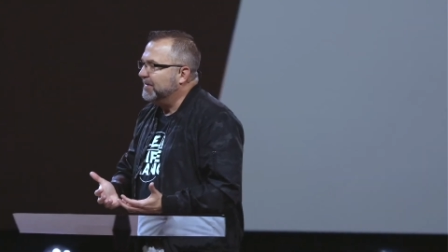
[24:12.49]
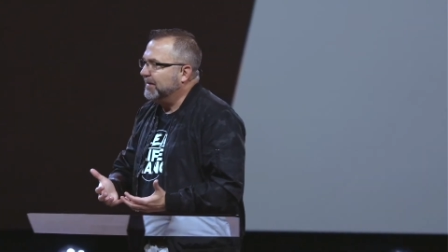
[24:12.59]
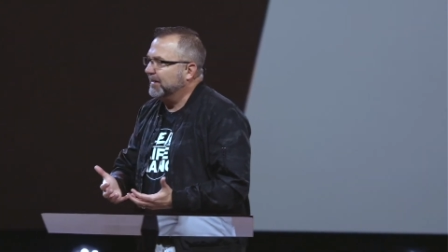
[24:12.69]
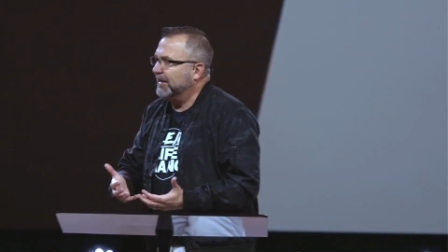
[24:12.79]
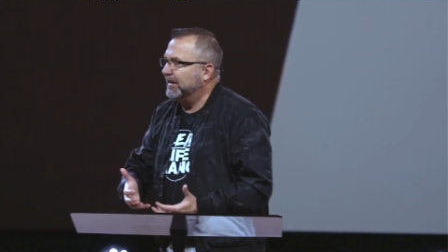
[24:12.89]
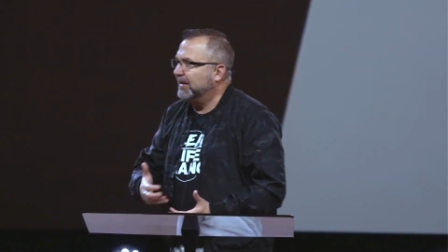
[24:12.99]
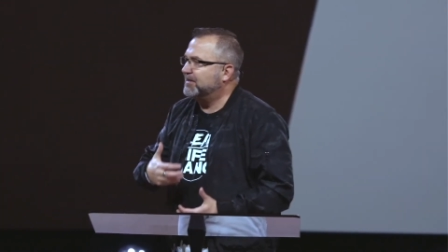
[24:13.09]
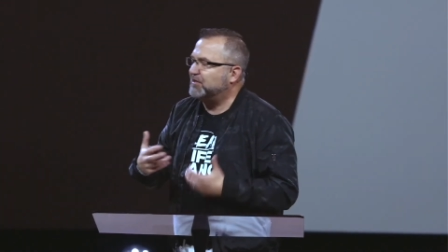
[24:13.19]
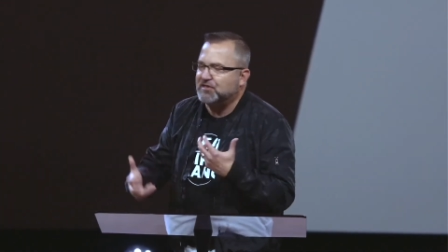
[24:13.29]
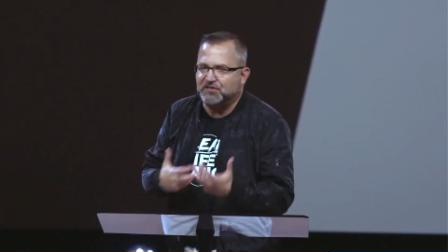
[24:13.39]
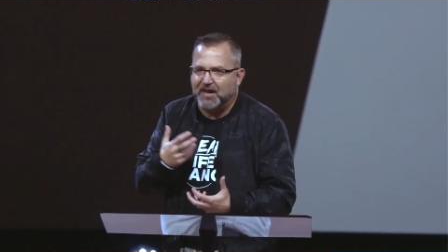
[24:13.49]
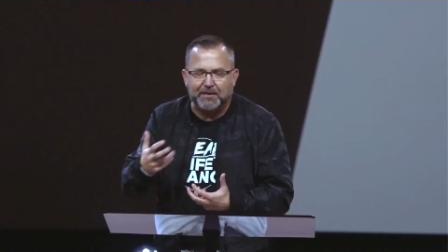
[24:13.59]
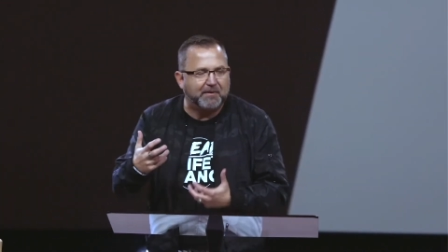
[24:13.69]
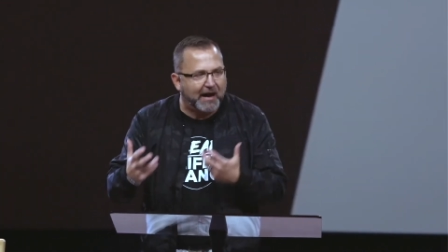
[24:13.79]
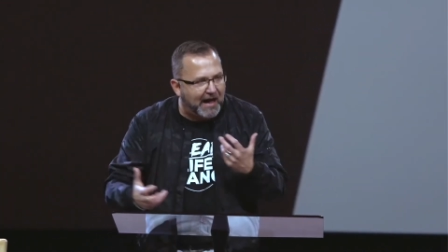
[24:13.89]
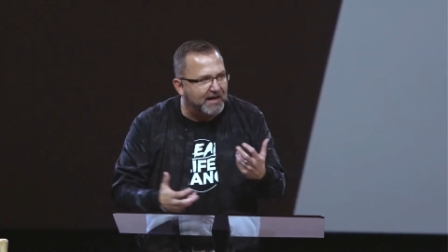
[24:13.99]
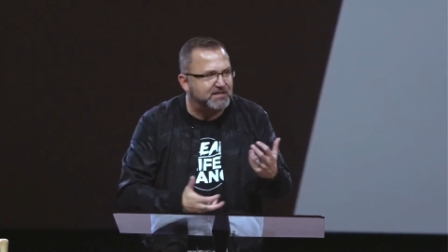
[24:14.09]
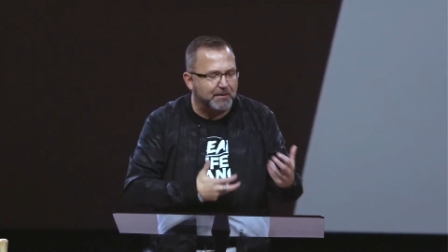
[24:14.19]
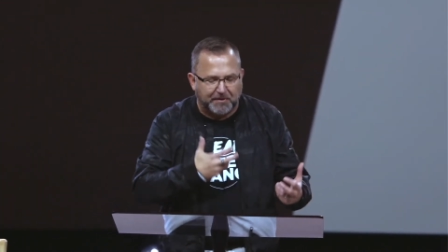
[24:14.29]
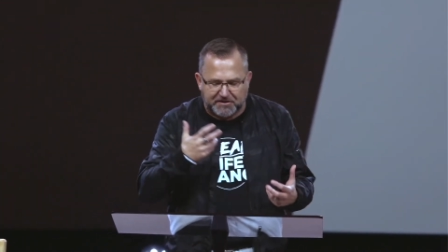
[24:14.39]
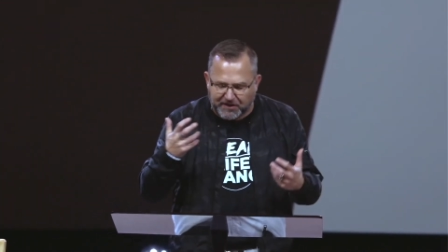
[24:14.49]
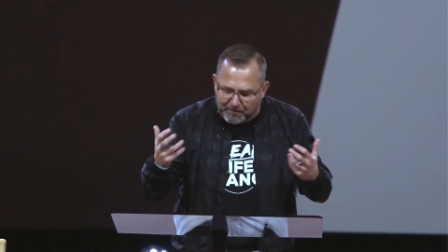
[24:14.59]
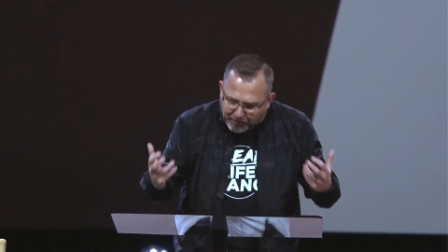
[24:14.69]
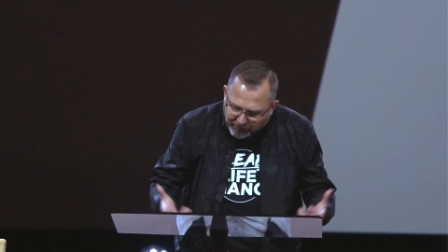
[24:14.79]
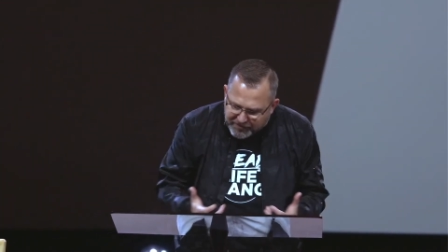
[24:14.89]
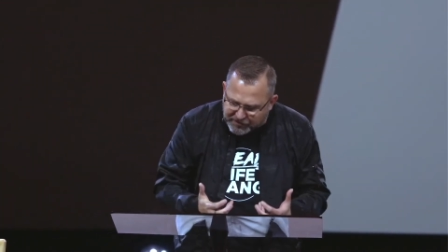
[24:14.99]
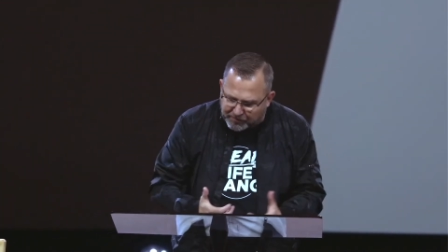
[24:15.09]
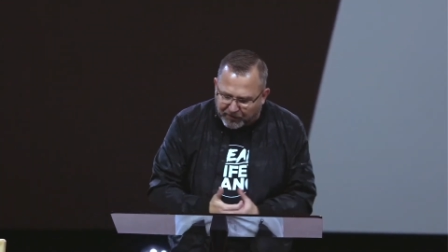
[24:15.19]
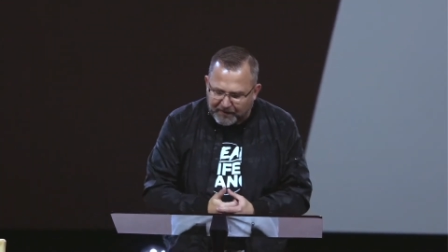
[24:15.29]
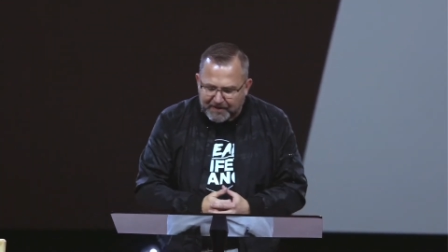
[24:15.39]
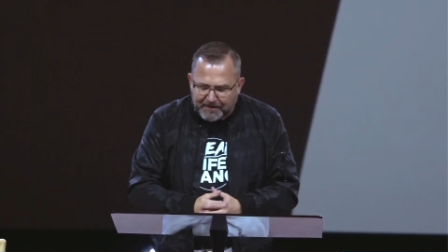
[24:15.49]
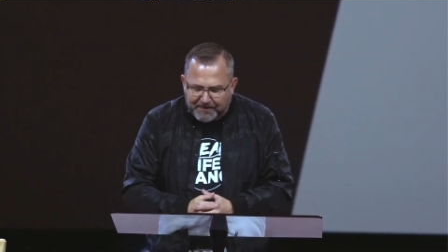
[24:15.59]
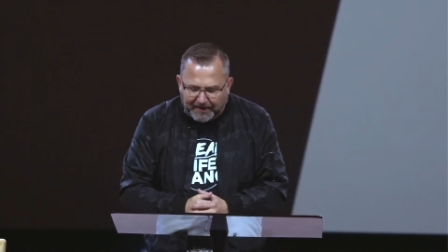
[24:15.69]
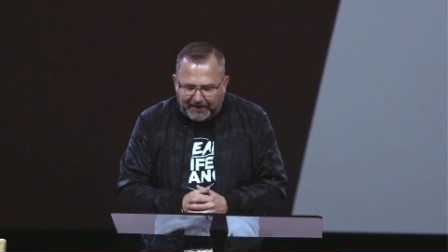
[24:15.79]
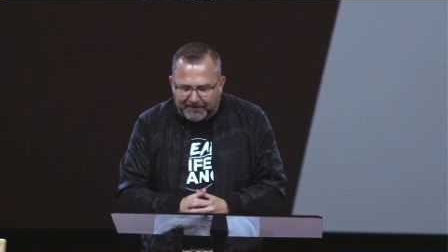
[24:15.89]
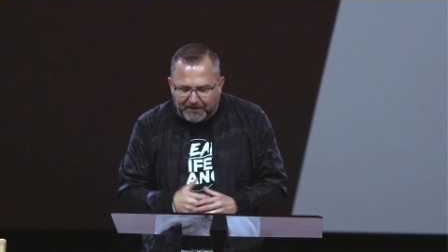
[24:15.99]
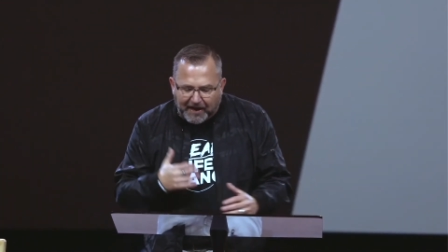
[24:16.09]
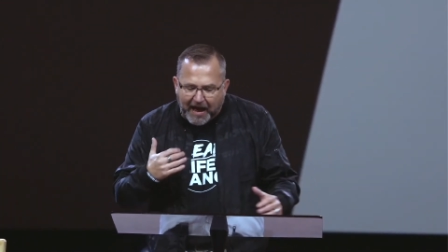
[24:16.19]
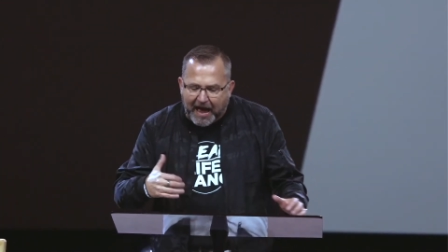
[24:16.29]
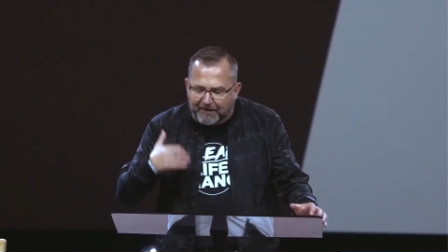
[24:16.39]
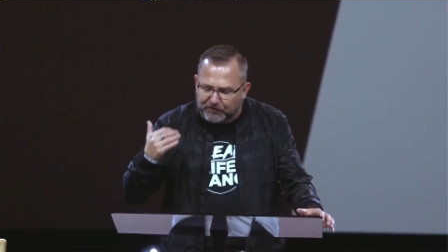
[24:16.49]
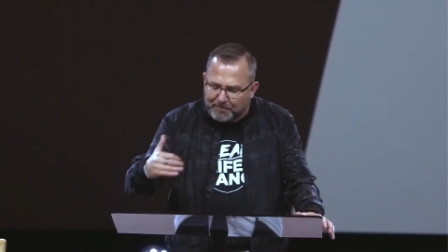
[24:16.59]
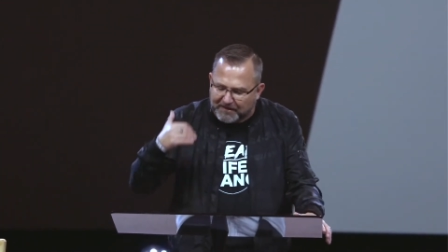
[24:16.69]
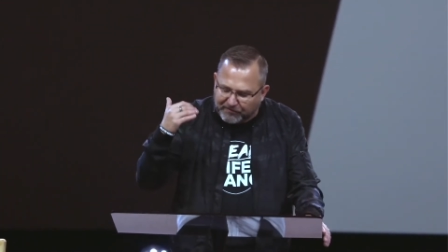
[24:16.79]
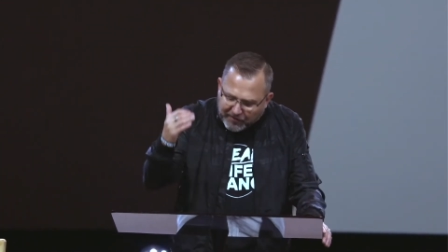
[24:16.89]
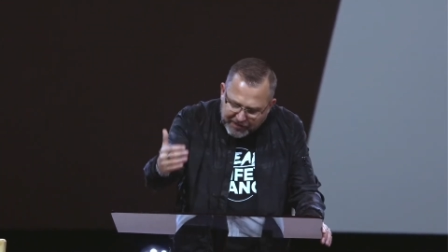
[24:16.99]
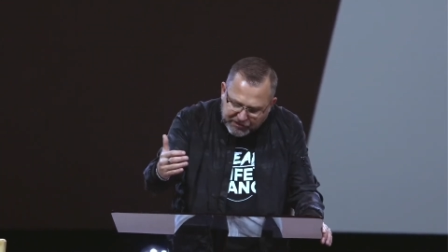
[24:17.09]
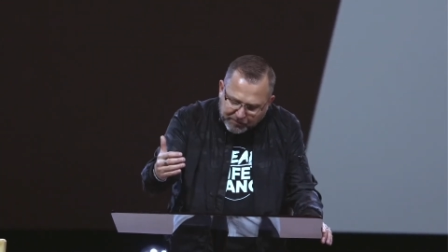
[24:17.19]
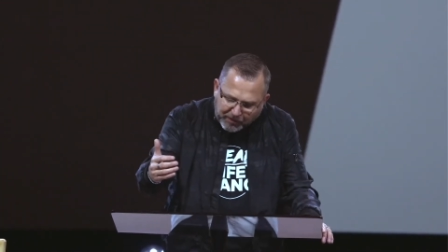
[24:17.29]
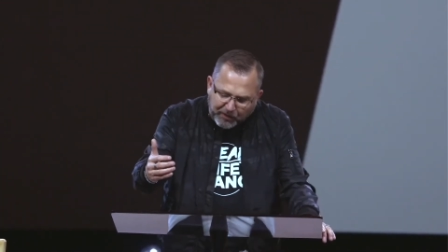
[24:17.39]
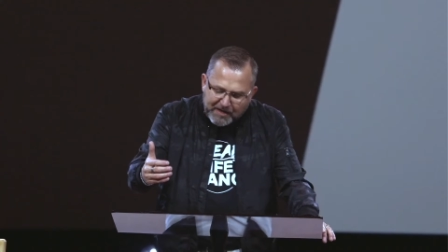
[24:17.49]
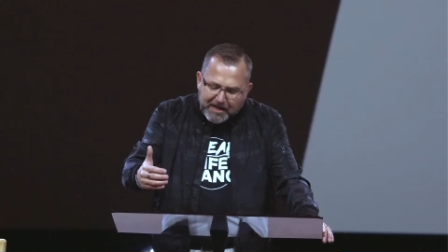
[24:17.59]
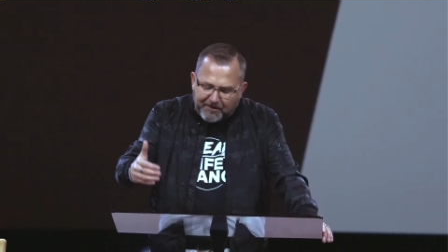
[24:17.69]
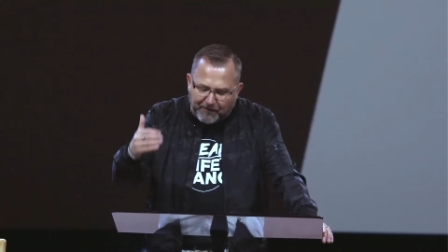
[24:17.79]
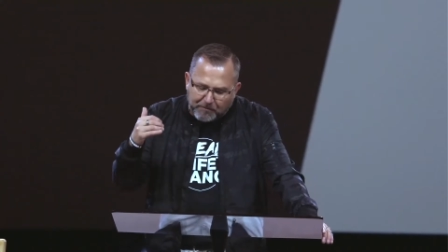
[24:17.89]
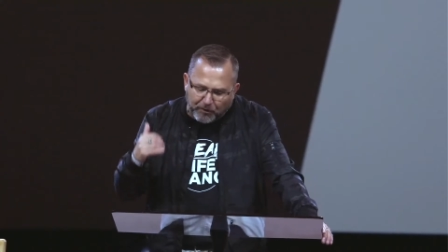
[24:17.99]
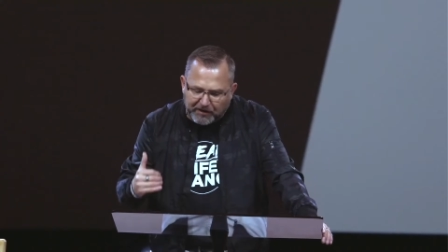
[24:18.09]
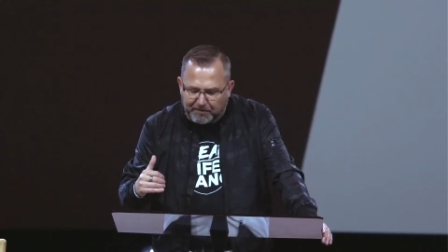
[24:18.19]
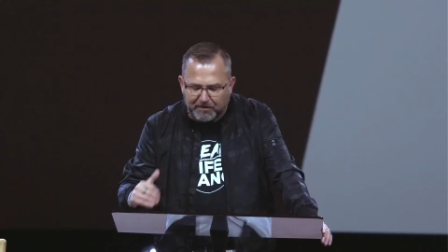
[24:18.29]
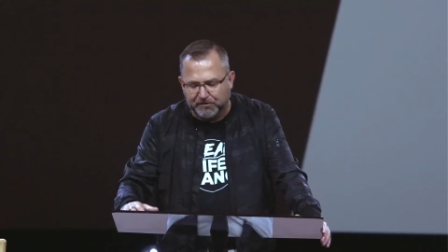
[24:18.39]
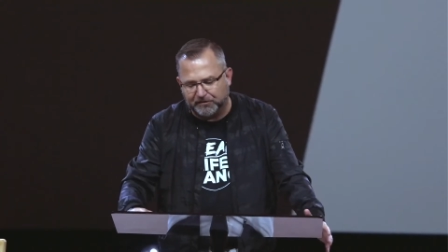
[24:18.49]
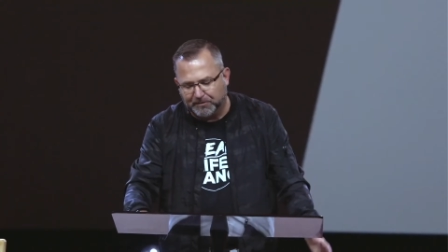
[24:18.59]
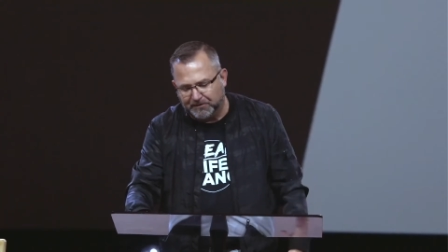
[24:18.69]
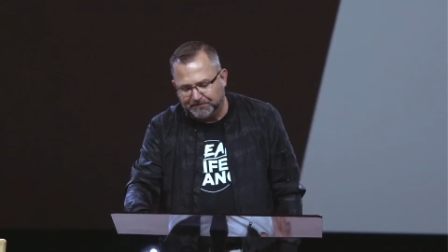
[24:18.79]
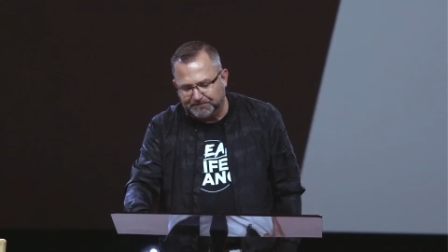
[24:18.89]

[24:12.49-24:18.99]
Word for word: And, and, and, it's the same concept, the same principle that, that I have to be teachable if I'm going to be usable.